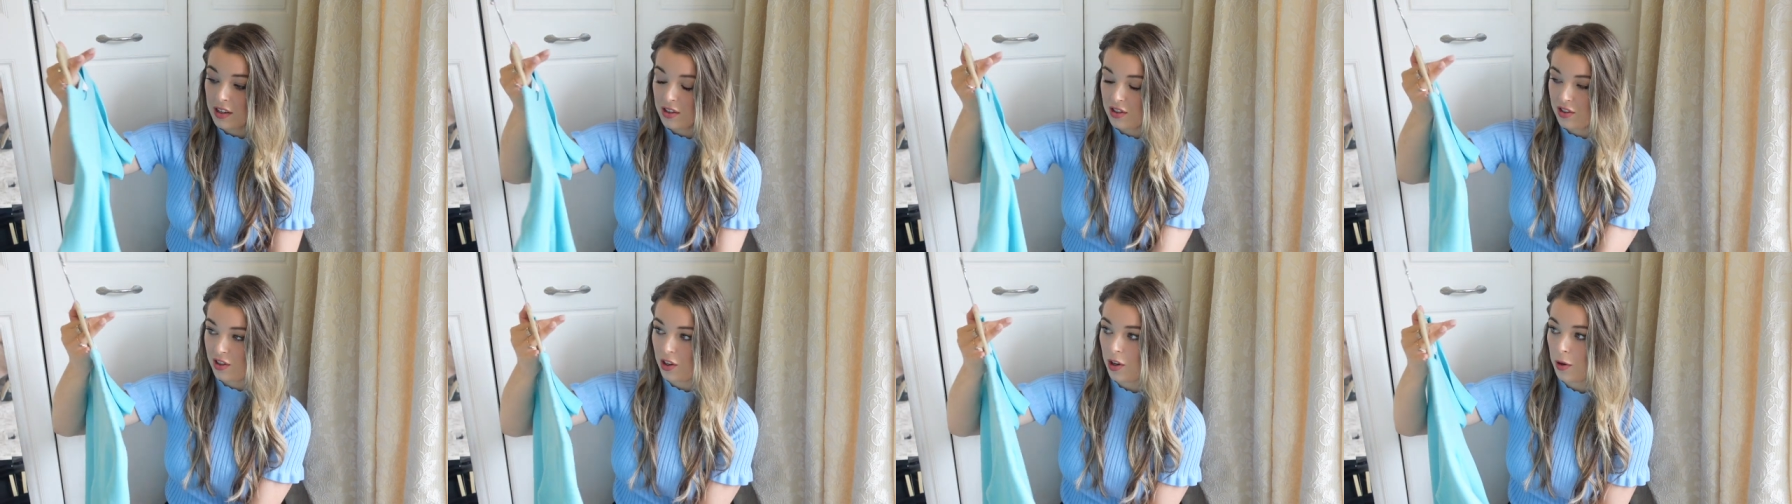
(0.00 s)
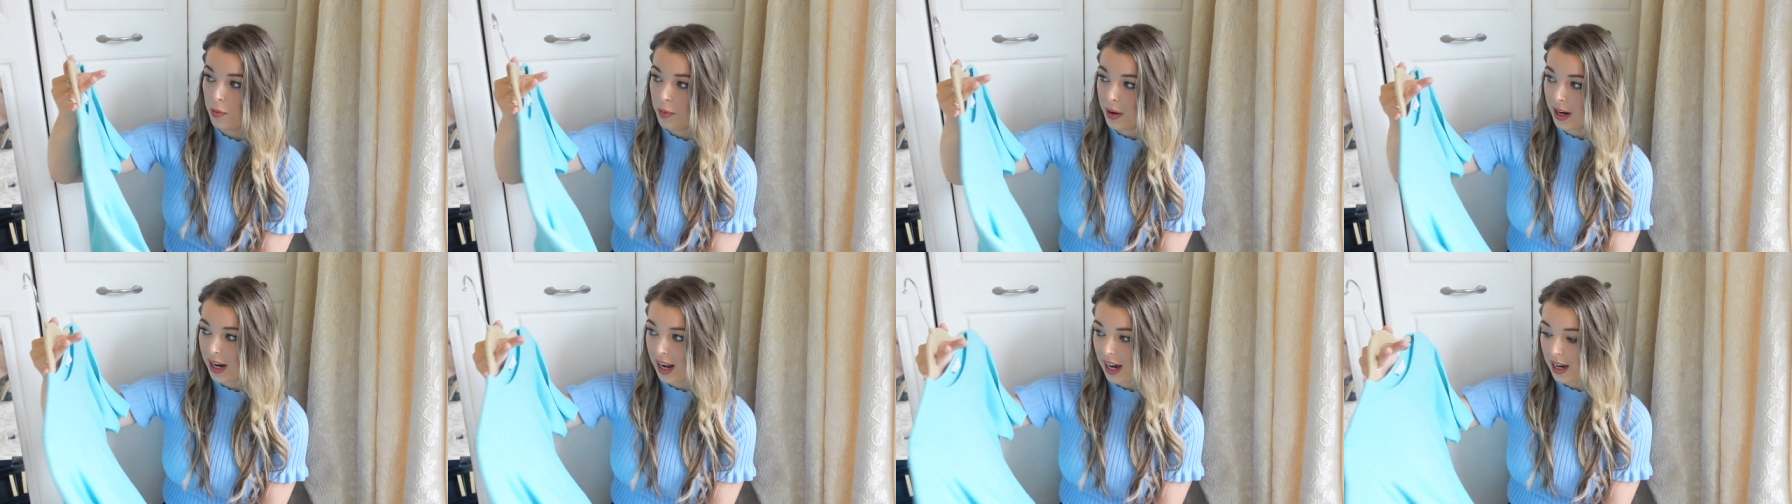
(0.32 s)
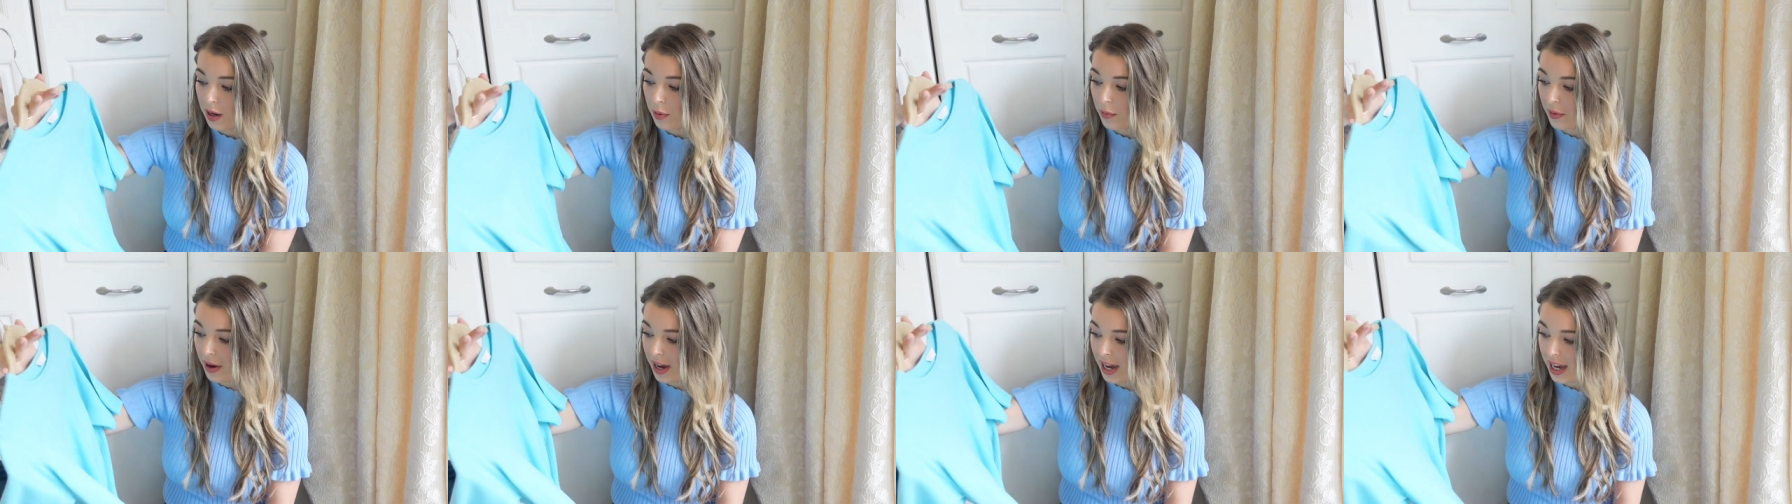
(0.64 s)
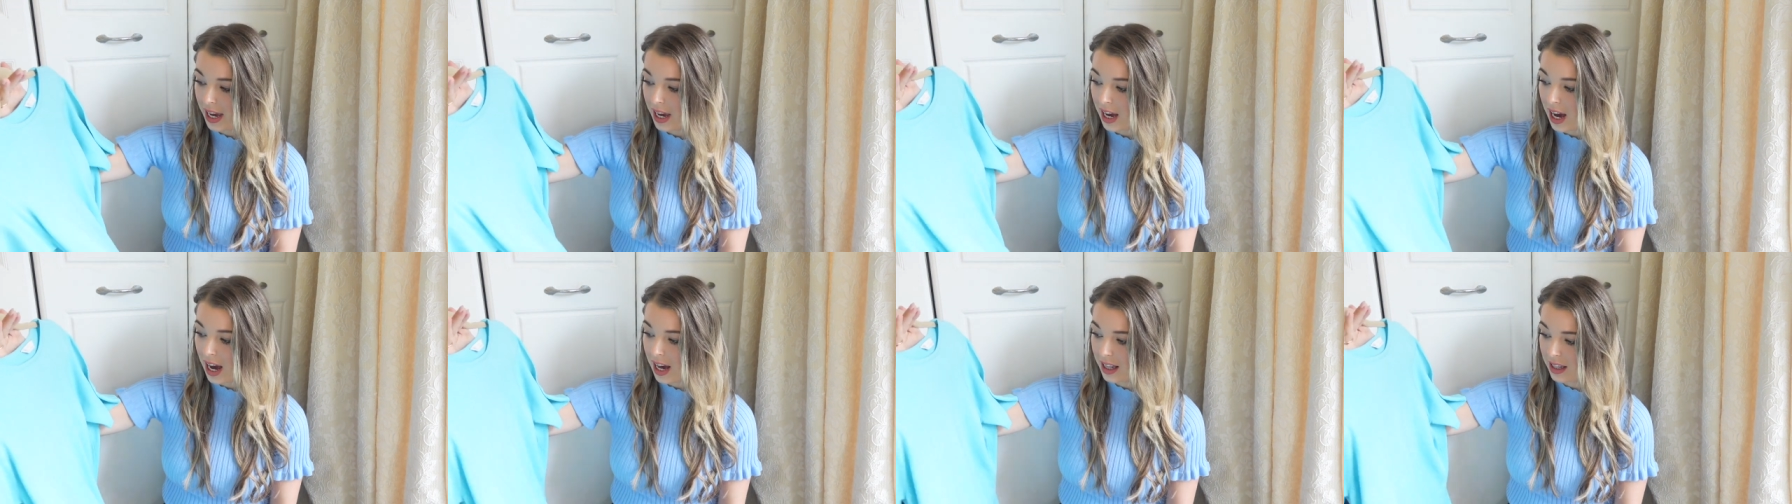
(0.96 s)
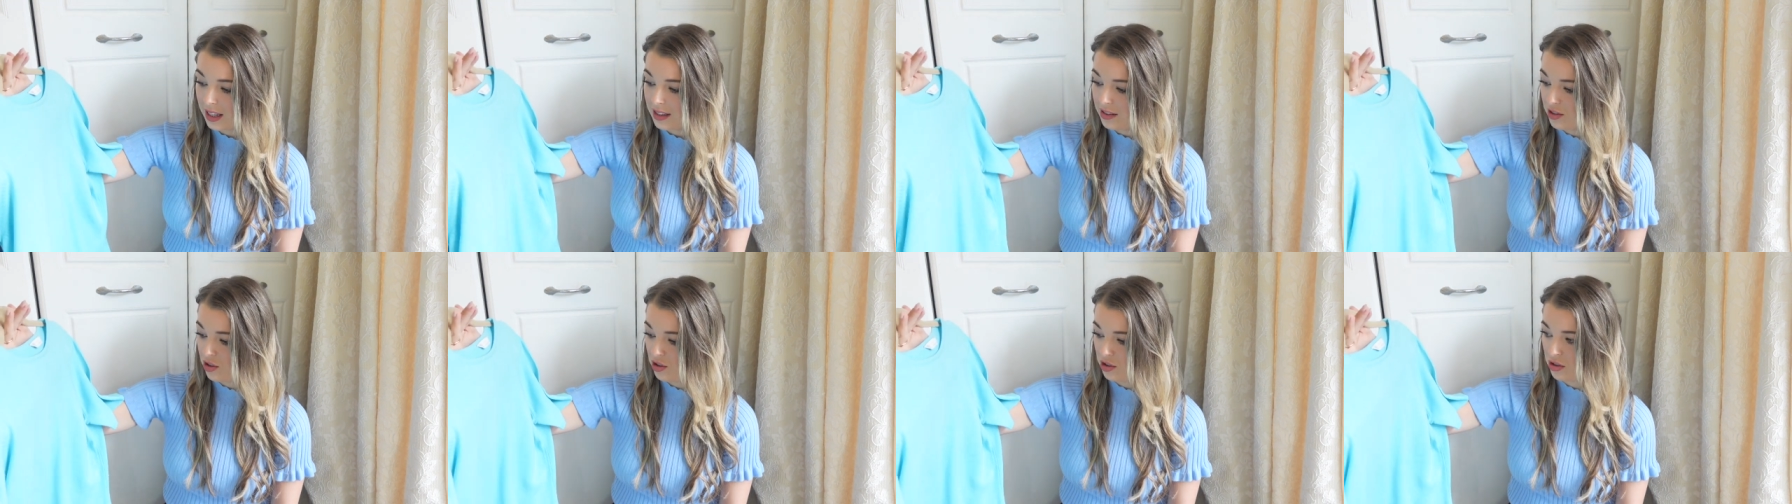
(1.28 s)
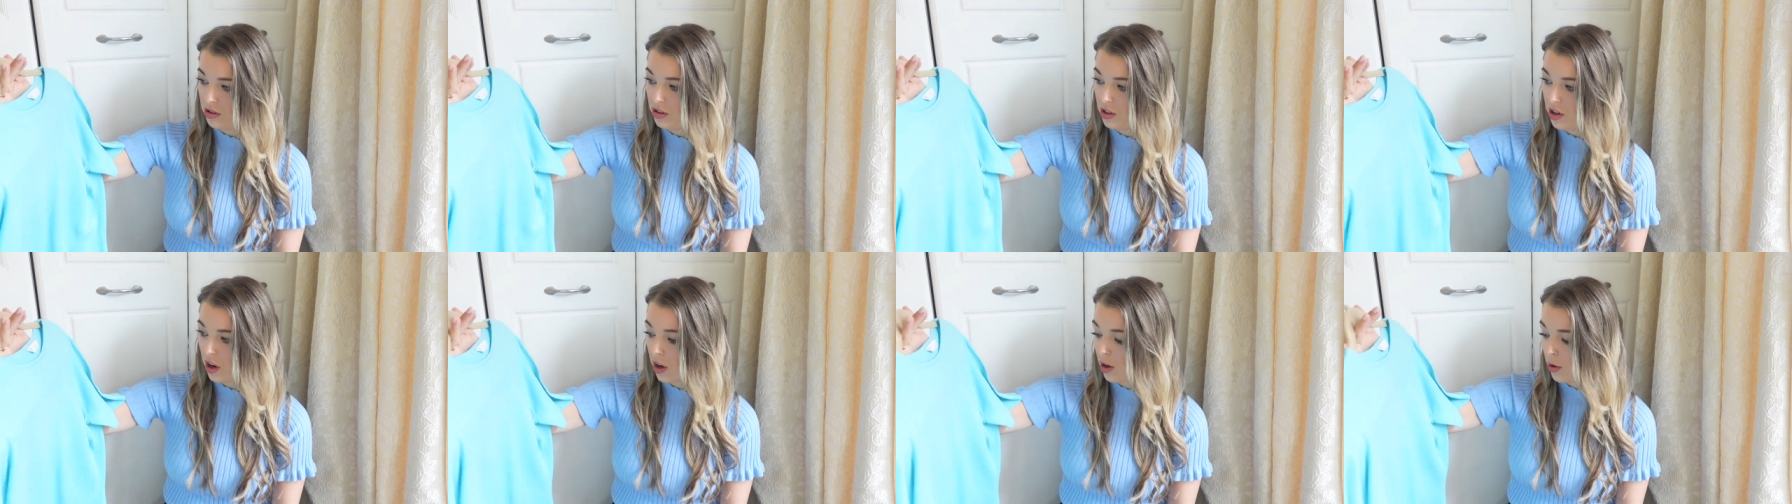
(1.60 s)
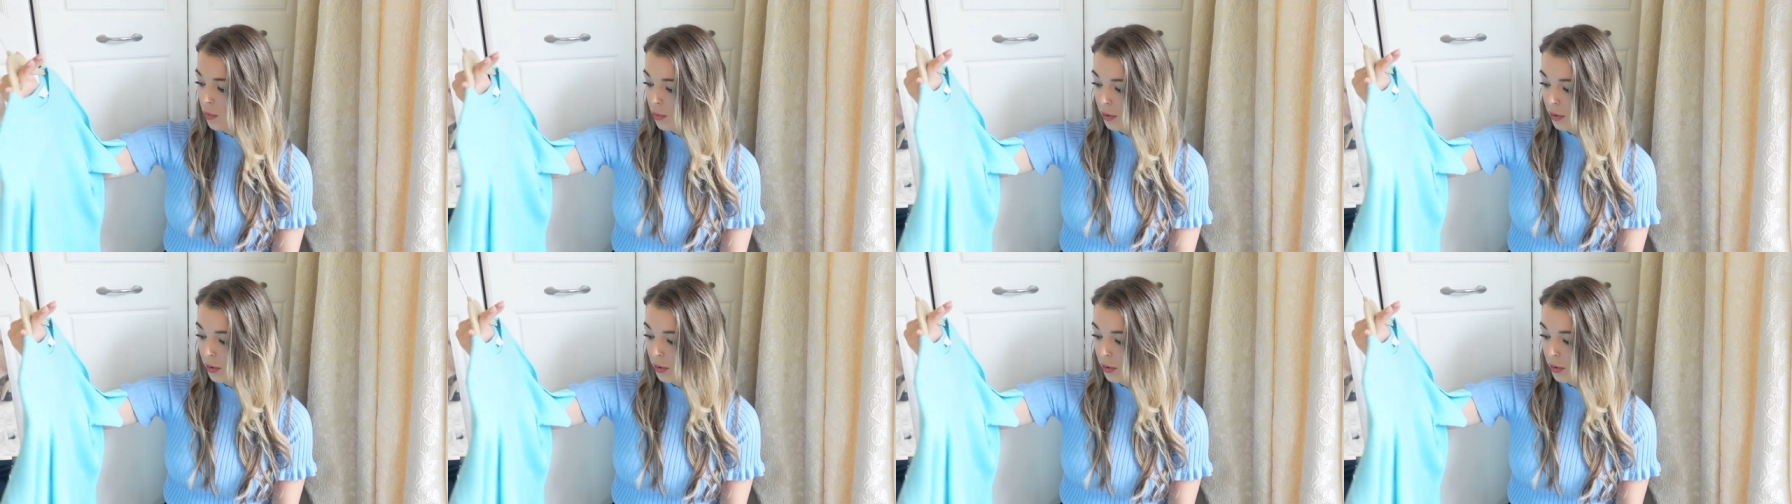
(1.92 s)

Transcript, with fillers: super lightweight and there's just no